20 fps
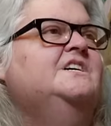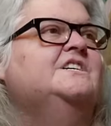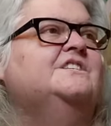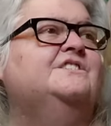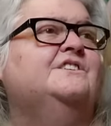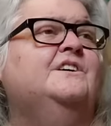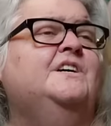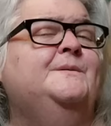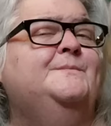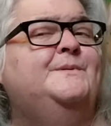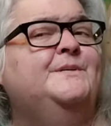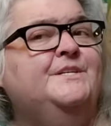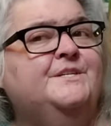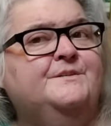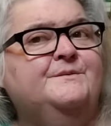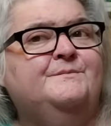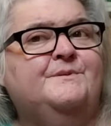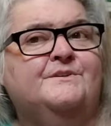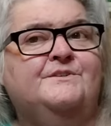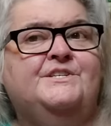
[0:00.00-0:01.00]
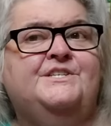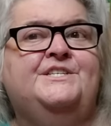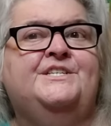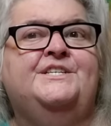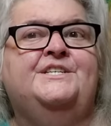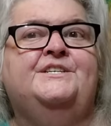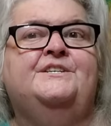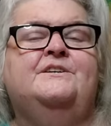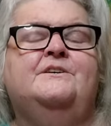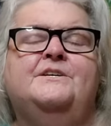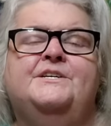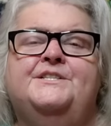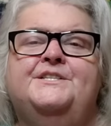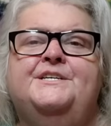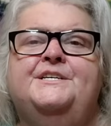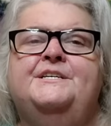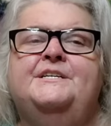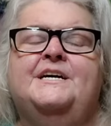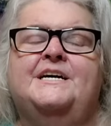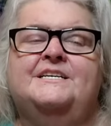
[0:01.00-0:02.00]
So he put it in a ponytail, and
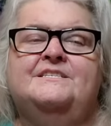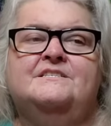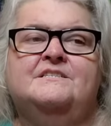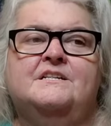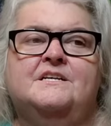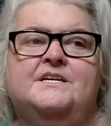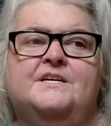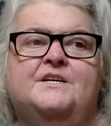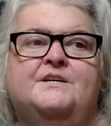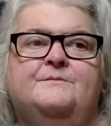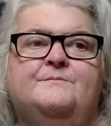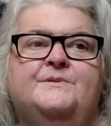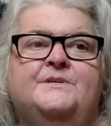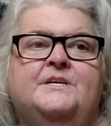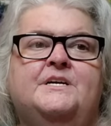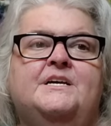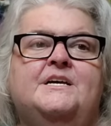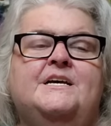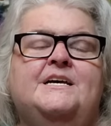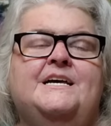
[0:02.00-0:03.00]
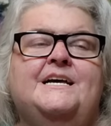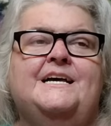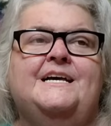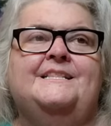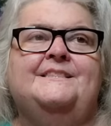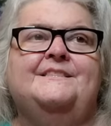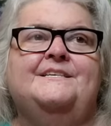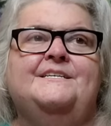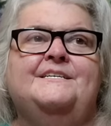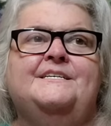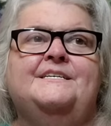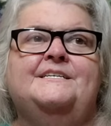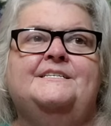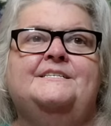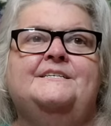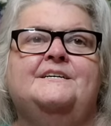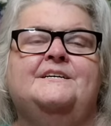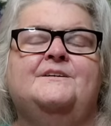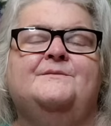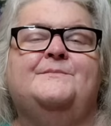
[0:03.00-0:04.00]
then I slept. And
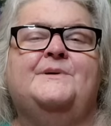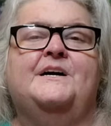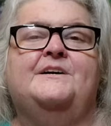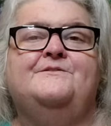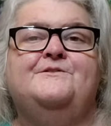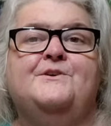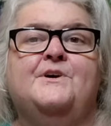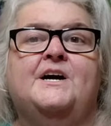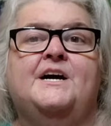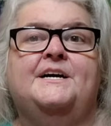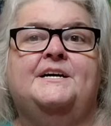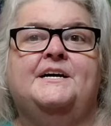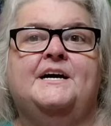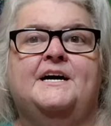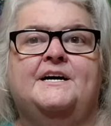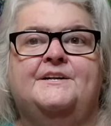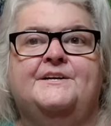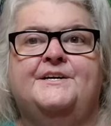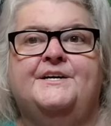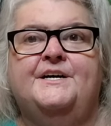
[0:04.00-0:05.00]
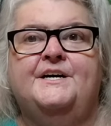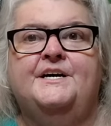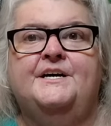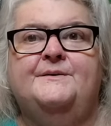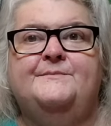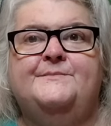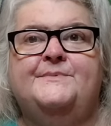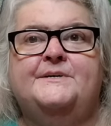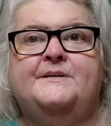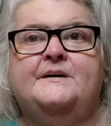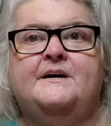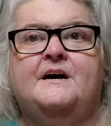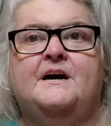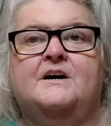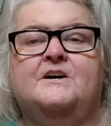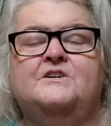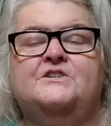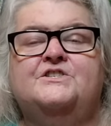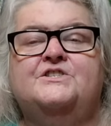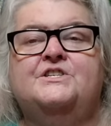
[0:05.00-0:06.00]
then um, after I had got up,
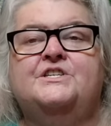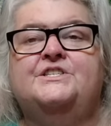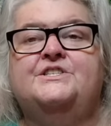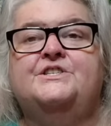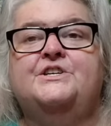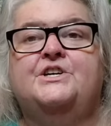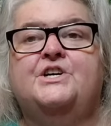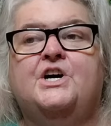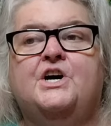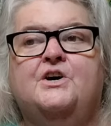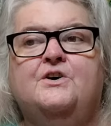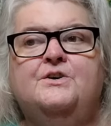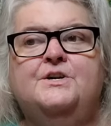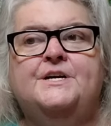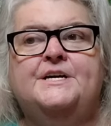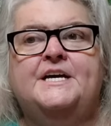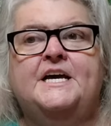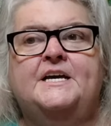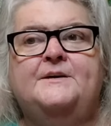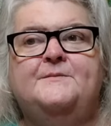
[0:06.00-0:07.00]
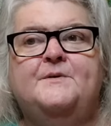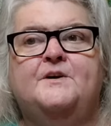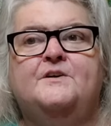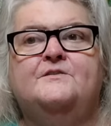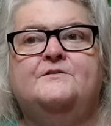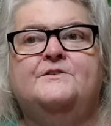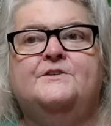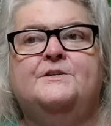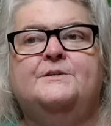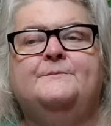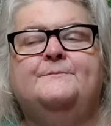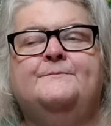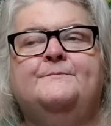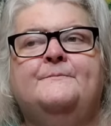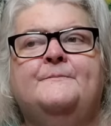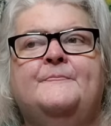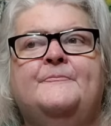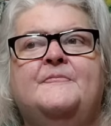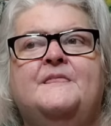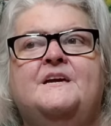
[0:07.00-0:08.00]
our son Dakota came over.
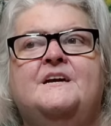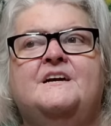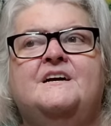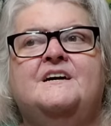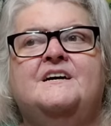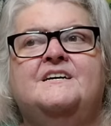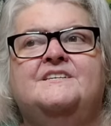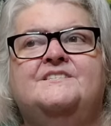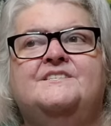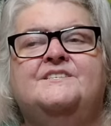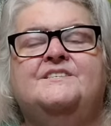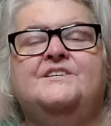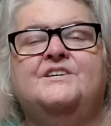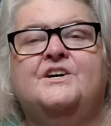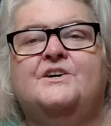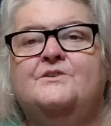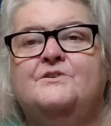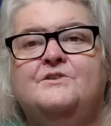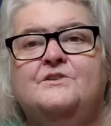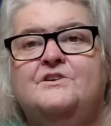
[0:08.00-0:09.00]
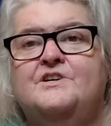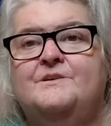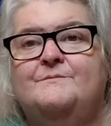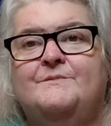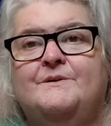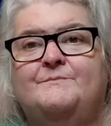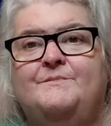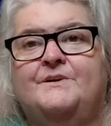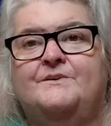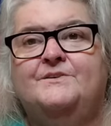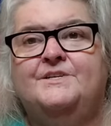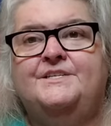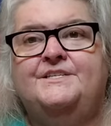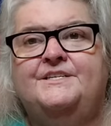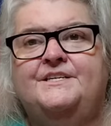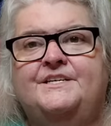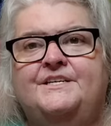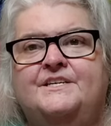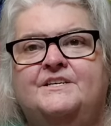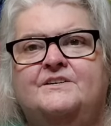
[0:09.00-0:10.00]
I said, Dakota, look at my
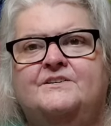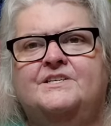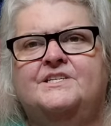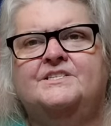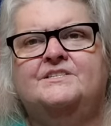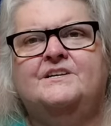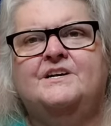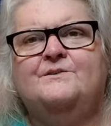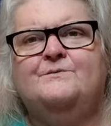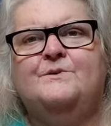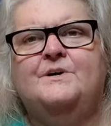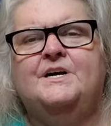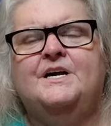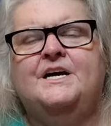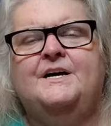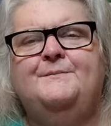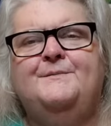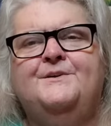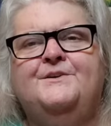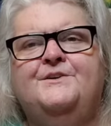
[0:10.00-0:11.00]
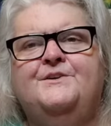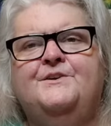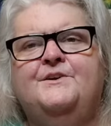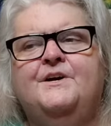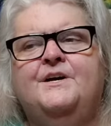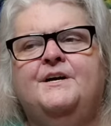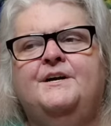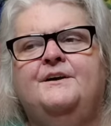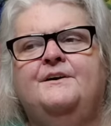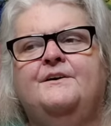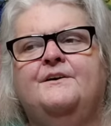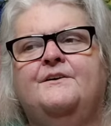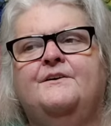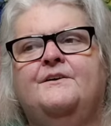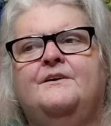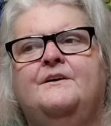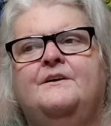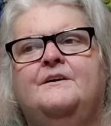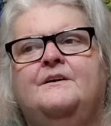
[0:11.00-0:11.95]
ponytail. And he's like, what happened to your hair?